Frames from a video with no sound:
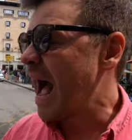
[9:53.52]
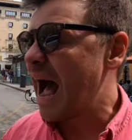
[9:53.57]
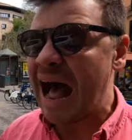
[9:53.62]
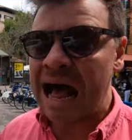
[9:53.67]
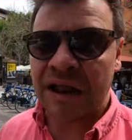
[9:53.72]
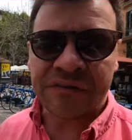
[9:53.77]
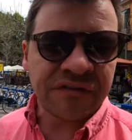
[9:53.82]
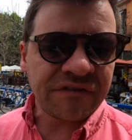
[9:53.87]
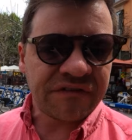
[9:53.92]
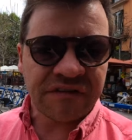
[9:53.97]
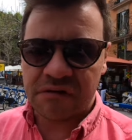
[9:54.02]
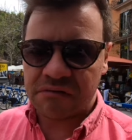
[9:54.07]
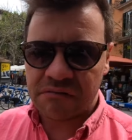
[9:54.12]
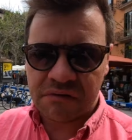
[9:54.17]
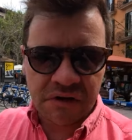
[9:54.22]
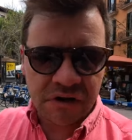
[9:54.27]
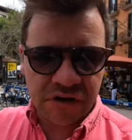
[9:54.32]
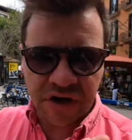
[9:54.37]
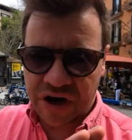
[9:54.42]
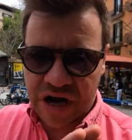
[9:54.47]
and
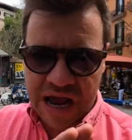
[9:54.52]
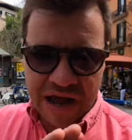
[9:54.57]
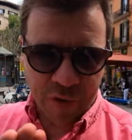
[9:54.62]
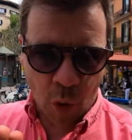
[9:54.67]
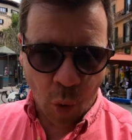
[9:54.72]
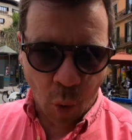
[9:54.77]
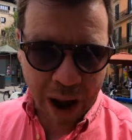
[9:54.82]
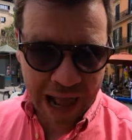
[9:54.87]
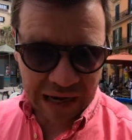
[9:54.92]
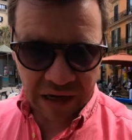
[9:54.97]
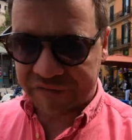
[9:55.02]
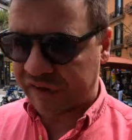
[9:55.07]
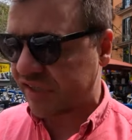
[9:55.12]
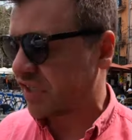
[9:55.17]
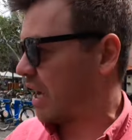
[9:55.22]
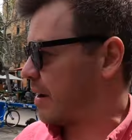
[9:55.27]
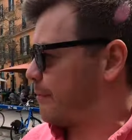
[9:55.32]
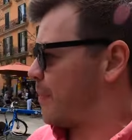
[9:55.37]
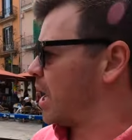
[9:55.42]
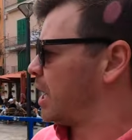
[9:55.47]
you're gonna have a whale of a
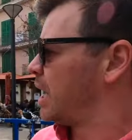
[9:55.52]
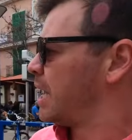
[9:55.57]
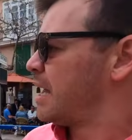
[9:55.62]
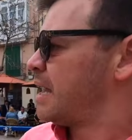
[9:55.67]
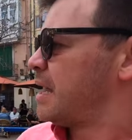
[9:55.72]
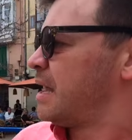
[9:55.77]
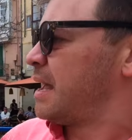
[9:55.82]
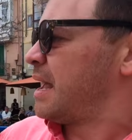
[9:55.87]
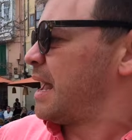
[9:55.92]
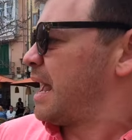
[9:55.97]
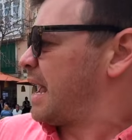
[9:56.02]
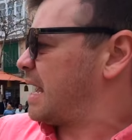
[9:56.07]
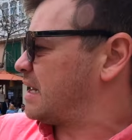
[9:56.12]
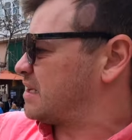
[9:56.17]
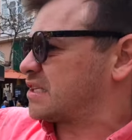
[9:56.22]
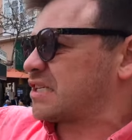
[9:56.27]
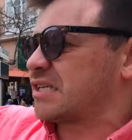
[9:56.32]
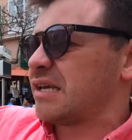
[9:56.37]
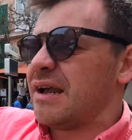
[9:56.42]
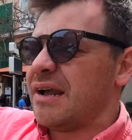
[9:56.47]
time.
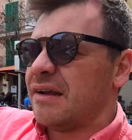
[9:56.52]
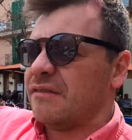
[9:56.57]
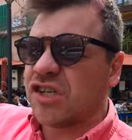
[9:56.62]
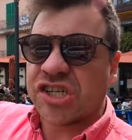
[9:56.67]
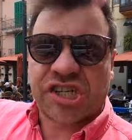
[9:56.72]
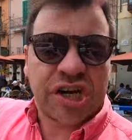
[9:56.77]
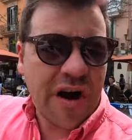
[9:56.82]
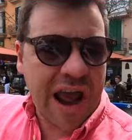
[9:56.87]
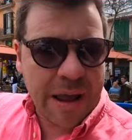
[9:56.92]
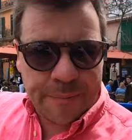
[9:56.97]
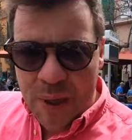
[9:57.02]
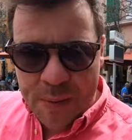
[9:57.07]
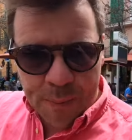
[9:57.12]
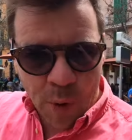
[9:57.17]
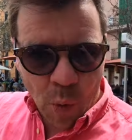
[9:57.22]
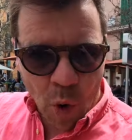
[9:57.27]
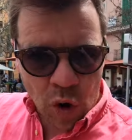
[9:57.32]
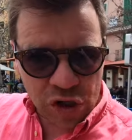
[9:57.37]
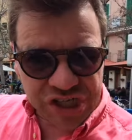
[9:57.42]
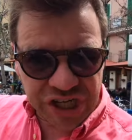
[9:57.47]
It's just great
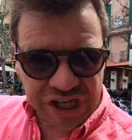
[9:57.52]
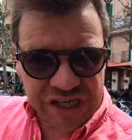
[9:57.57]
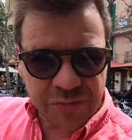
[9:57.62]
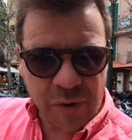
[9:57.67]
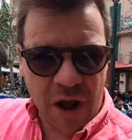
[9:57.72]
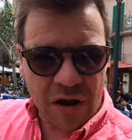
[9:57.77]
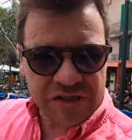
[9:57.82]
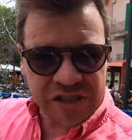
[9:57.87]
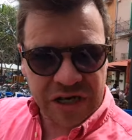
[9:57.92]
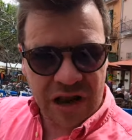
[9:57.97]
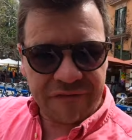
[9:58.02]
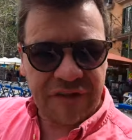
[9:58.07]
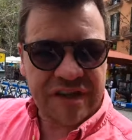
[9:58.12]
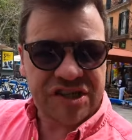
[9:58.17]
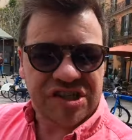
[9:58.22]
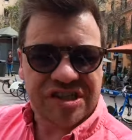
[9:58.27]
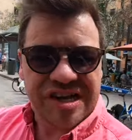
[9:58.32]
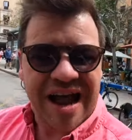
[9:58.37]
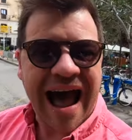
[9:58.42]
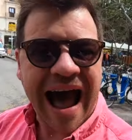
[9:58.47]
people watching as well. It's lovely
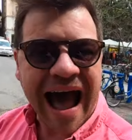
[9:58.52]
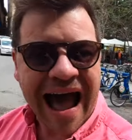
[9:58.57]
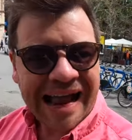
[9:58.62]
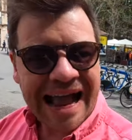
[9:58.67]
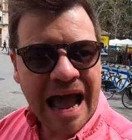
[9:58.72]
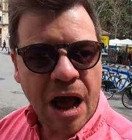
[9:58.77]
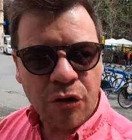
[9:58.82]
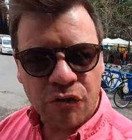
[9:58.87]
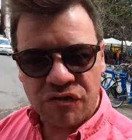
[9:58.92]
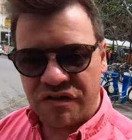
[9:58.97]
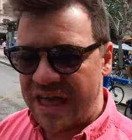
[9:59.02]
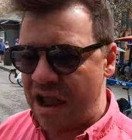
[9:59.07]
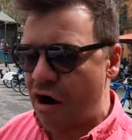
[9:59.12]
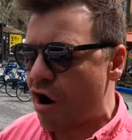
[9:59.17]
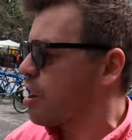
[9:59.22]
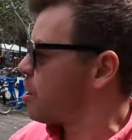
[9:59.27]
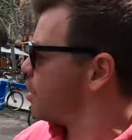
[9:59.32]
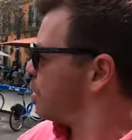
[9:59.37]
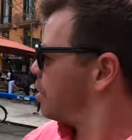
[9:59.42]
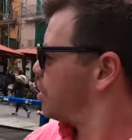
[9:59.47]
just to hang out
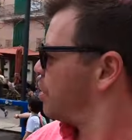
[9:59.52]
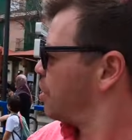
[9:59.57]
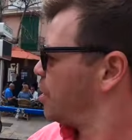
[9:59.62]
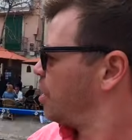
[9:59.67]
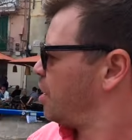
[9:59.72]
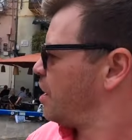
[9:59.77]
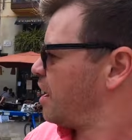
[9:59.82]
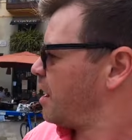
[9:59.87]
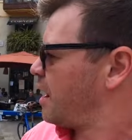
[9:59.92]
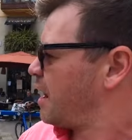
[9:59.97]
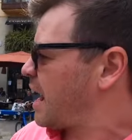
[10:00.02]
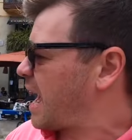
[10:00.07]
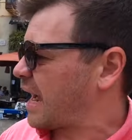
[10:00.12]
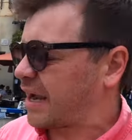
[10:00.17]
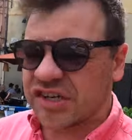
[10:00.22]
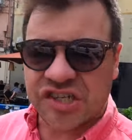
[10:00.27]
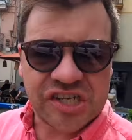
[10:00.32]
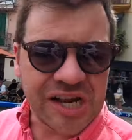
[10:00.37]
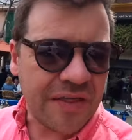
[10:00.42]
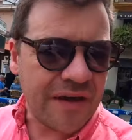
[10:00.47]
there. I
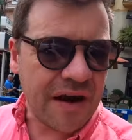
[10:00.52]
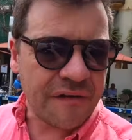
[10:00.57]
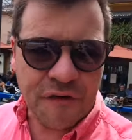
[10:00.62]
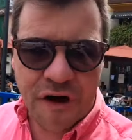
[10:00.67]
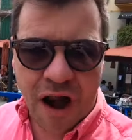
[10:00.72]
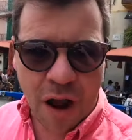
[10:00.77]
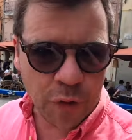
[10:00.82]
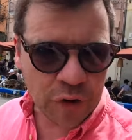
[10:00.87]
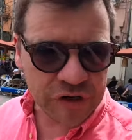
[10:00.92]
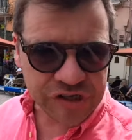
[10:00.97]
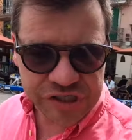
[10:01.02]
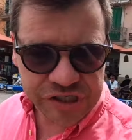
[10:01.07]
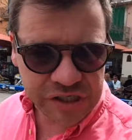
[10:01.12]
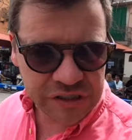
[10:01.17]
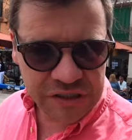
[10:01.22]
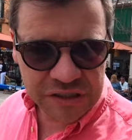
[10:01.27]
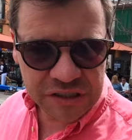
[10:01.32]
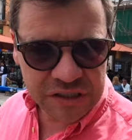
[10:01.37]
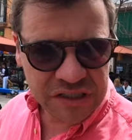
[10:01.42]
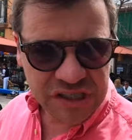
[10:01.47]
could sit there for hours,
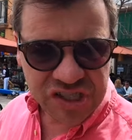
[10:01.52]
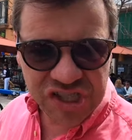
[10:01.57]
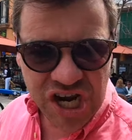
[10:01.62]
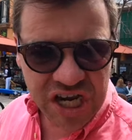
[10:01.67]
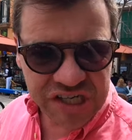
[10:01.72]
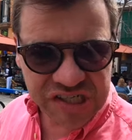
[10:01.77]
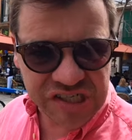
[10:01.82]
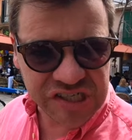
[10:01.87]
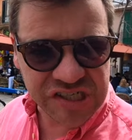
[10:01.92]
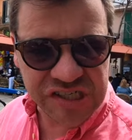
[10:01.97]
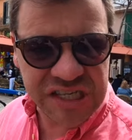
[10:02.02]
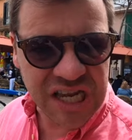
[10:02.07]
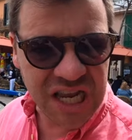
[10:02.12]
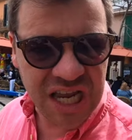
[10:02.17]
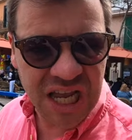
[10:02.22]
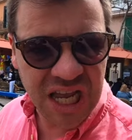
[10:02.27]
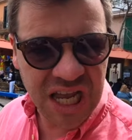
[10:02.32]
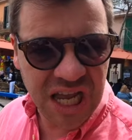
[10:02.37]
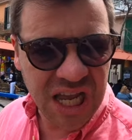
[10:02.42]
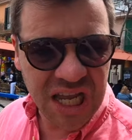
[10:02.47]
just
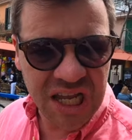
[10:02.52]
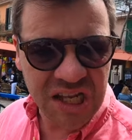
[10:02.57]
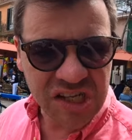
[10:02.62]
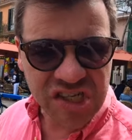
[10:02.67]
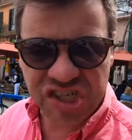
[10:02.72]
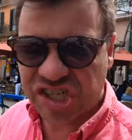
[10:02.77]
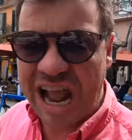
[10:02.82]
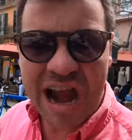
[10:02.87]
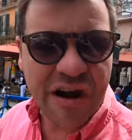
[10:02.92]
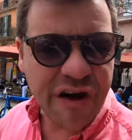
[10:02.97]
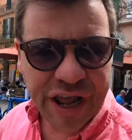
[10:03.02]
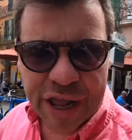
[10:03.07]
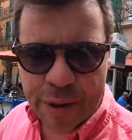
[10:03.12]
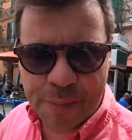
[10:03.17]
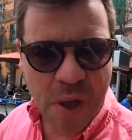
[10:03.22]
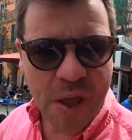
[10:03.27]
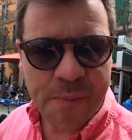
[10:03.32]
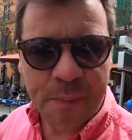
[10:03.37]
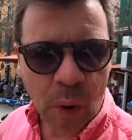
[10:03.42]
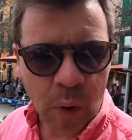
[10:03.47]
staring at
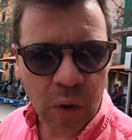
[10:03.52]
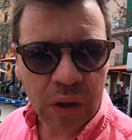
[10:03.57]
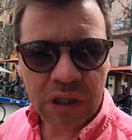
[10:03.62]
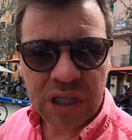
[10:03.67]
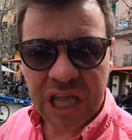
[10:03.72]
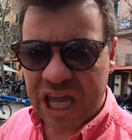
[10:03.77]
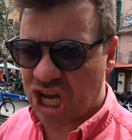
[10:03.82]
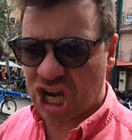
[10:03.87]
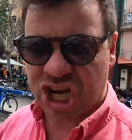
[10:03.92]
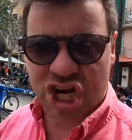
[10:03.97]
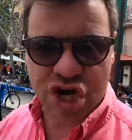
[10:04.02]
people like a